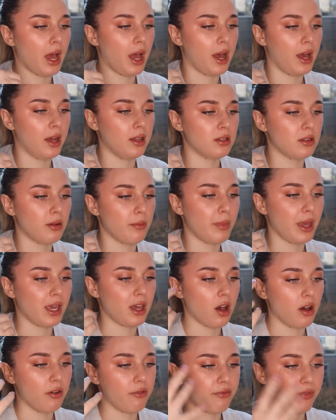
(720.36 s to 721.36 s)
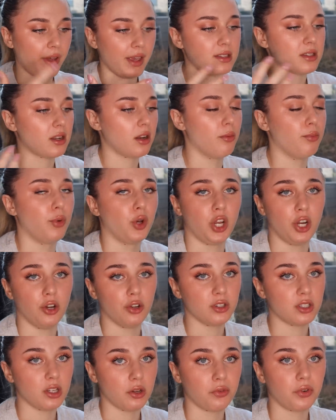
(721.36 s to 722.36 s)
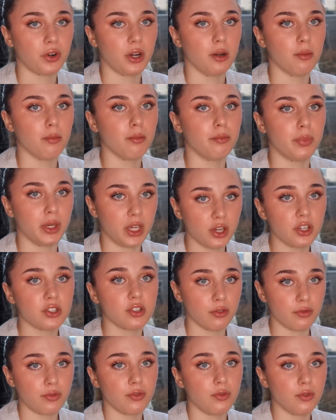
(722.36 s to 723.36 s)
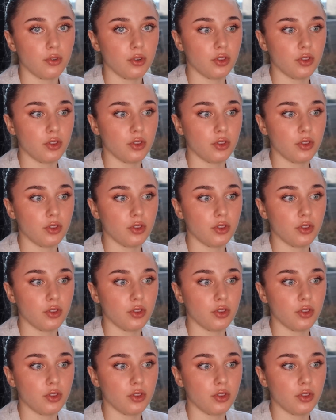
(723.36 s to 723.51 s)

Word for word: and make her face and her body look different because of